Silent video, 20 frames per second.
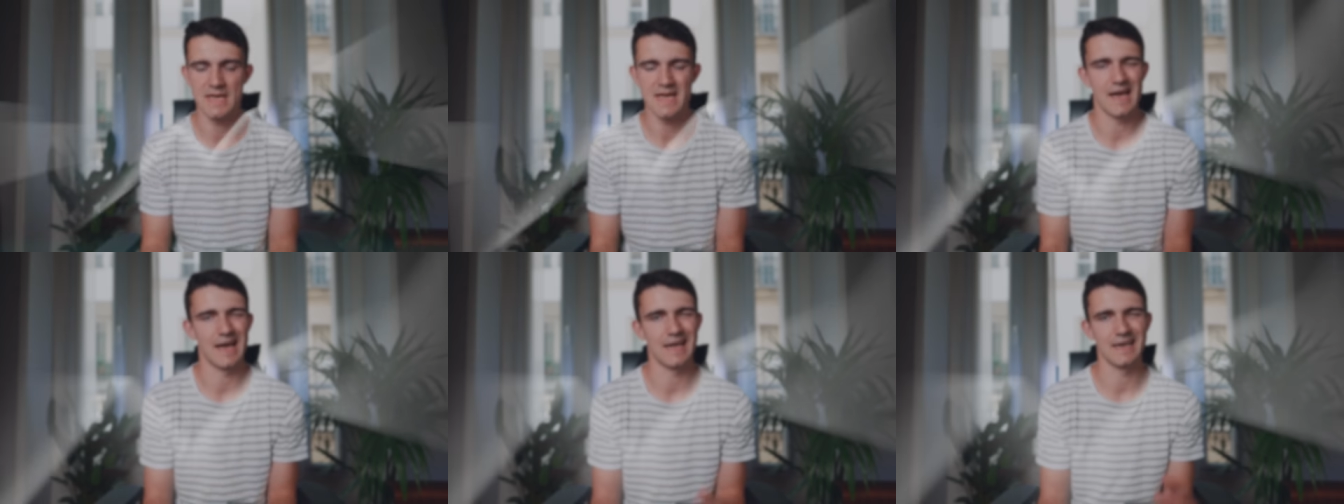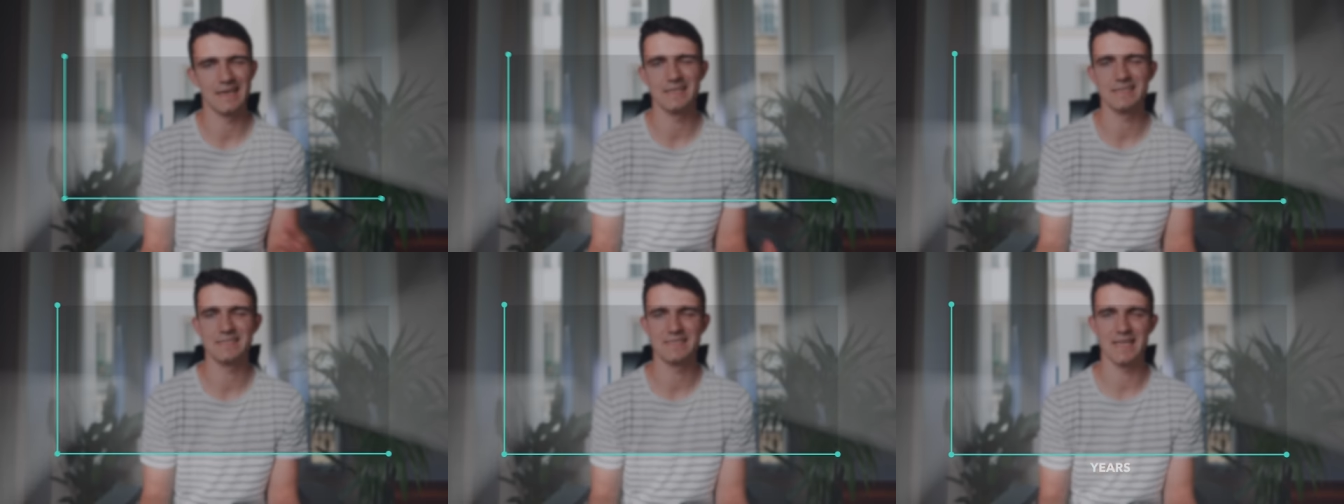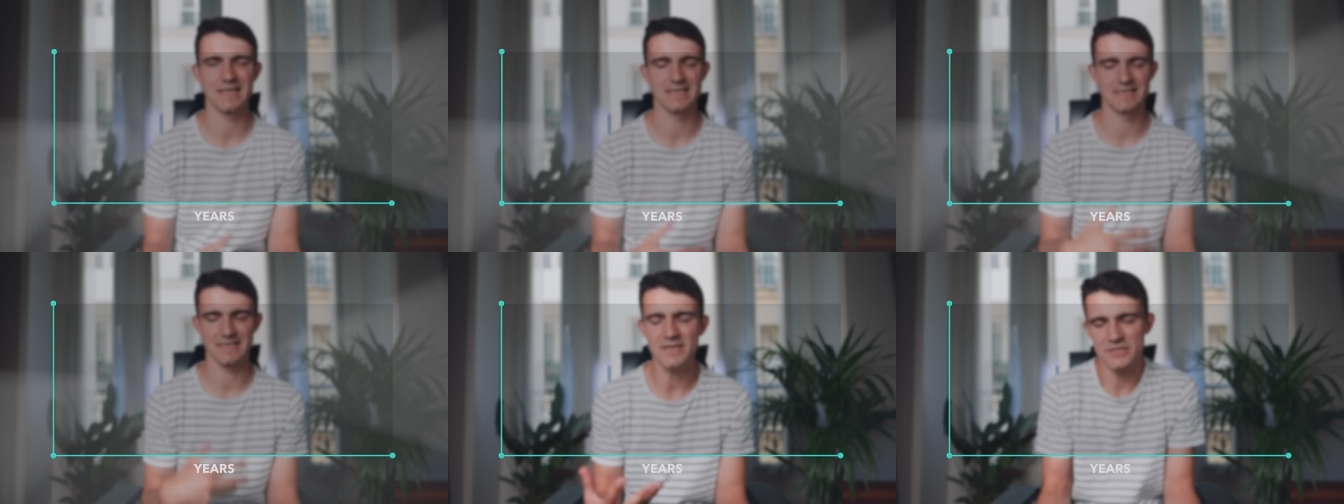and
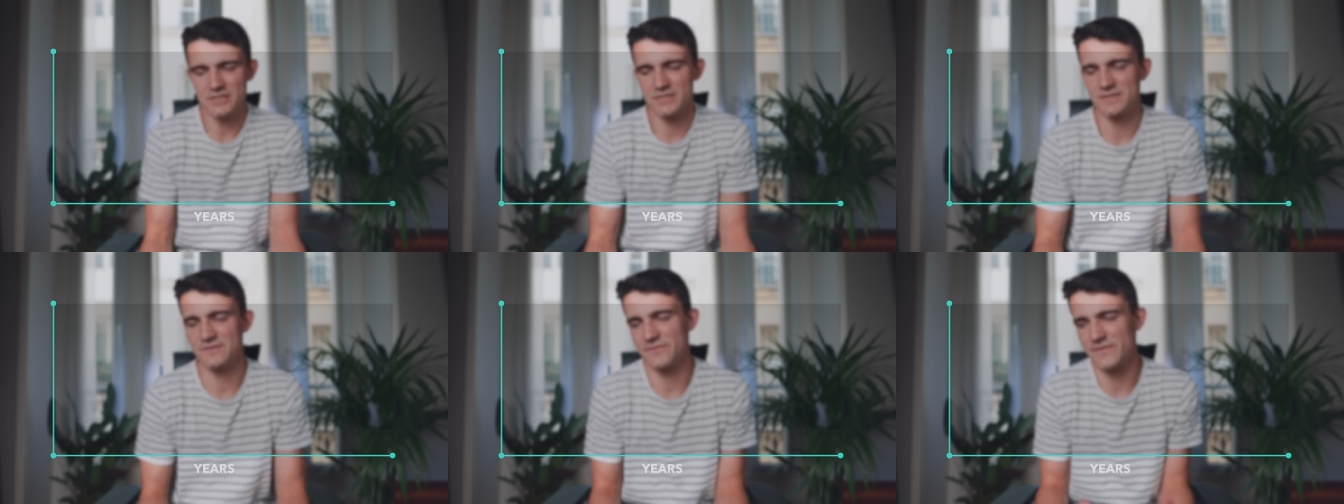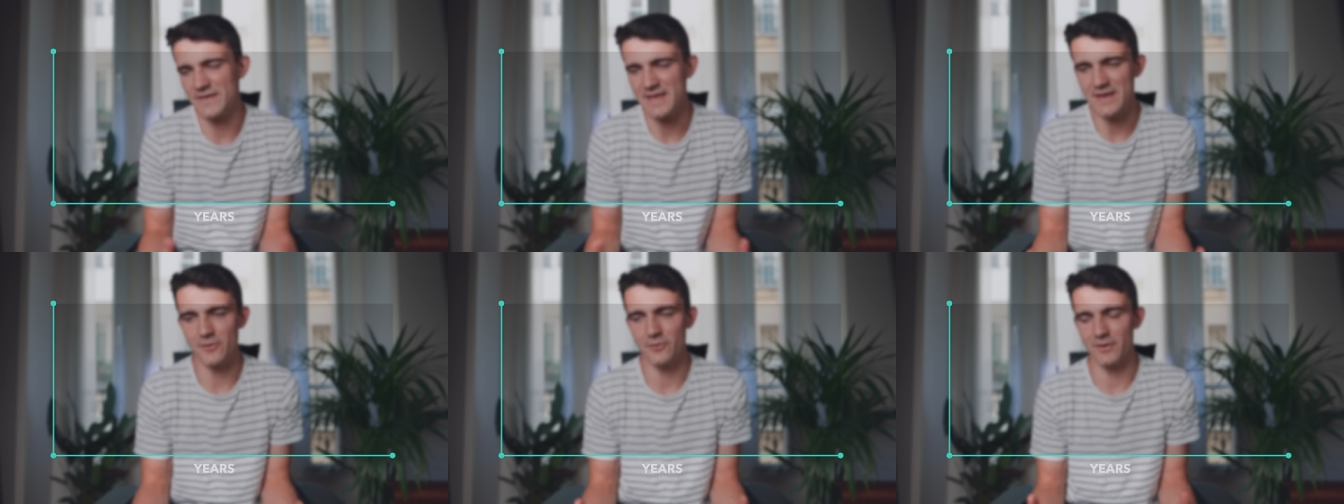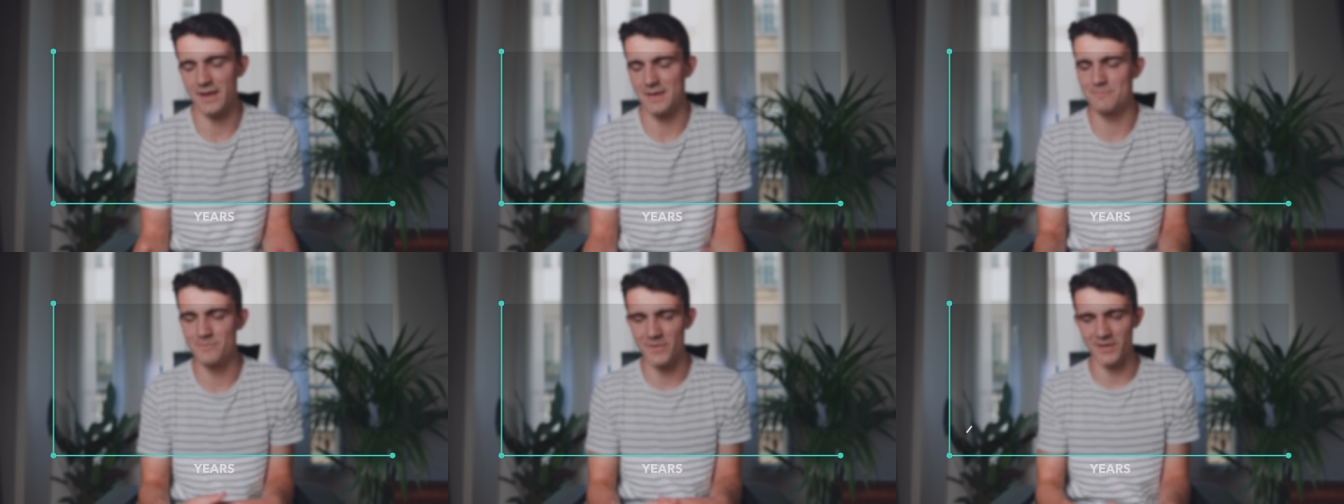instead to just feel
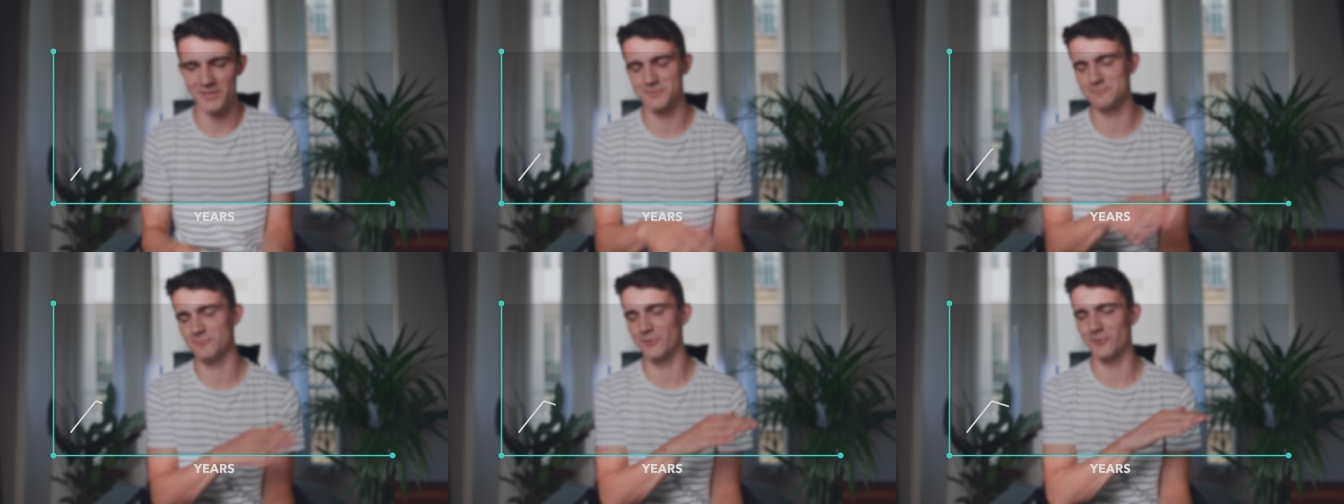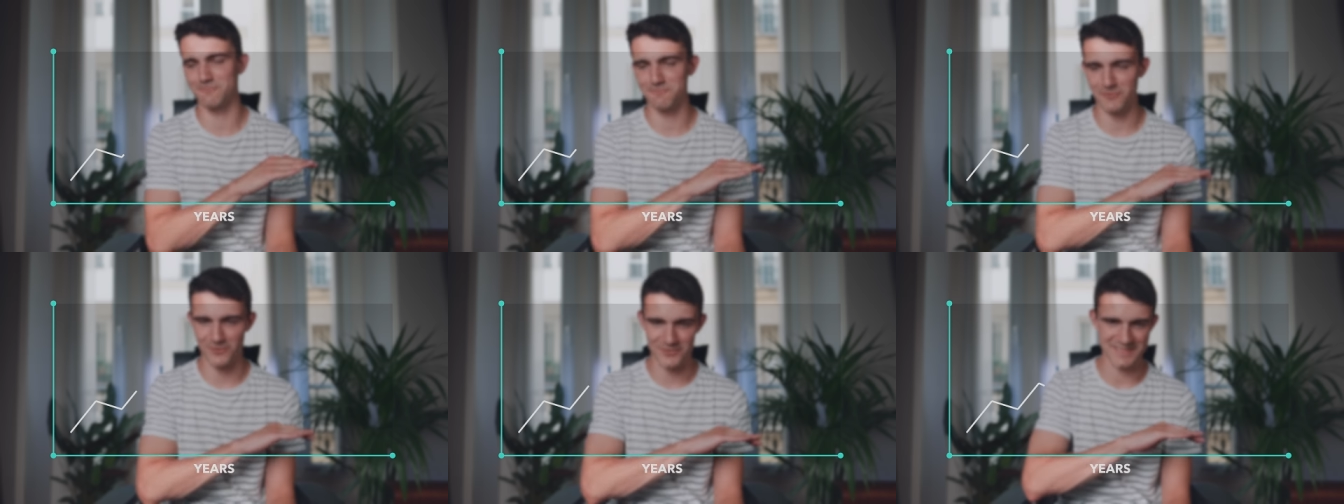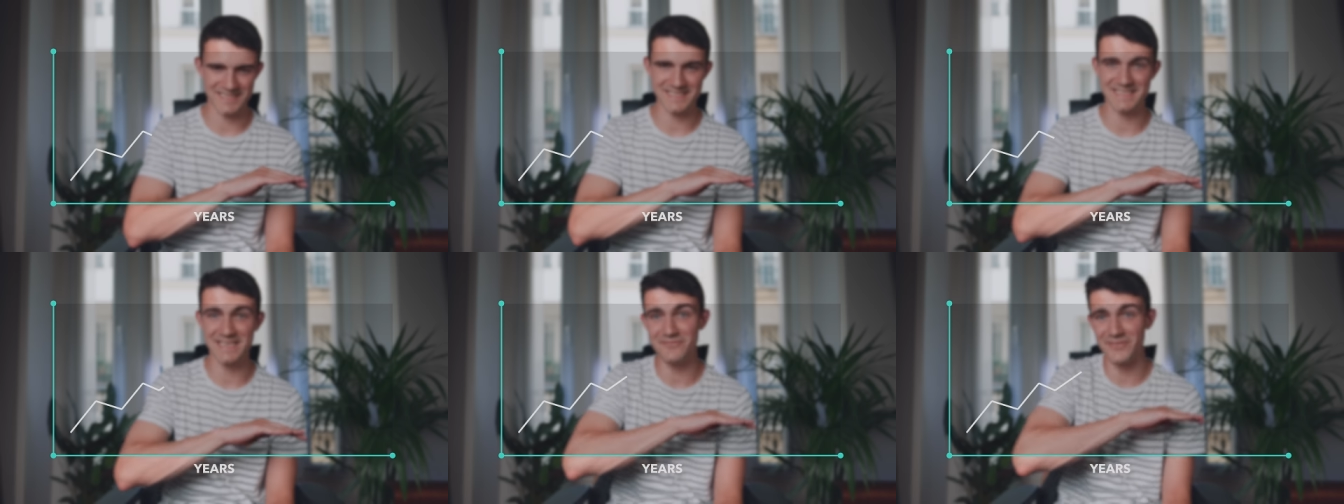like much more
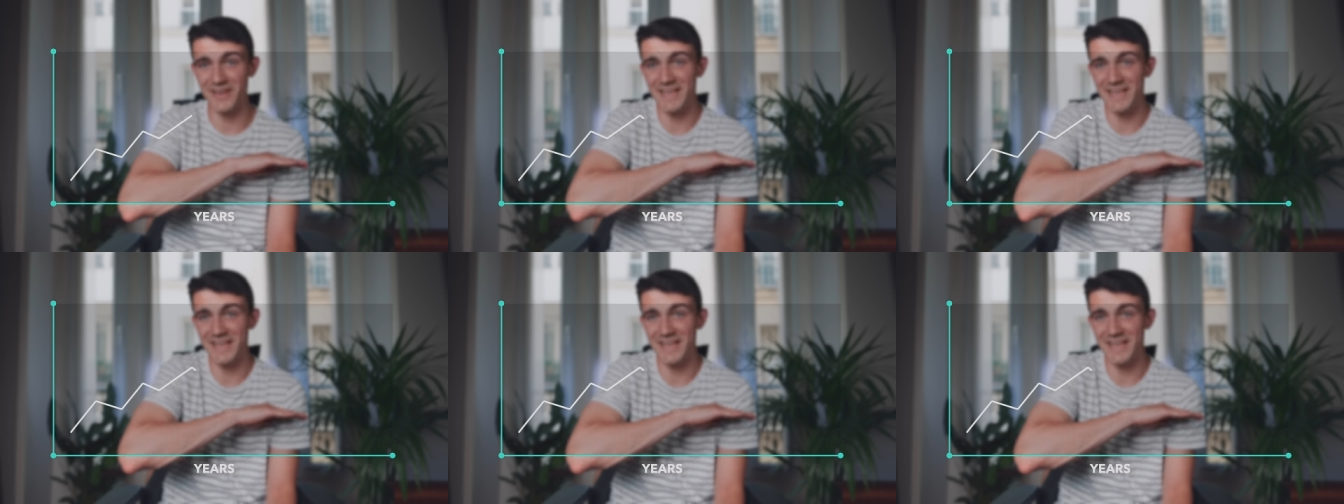positive,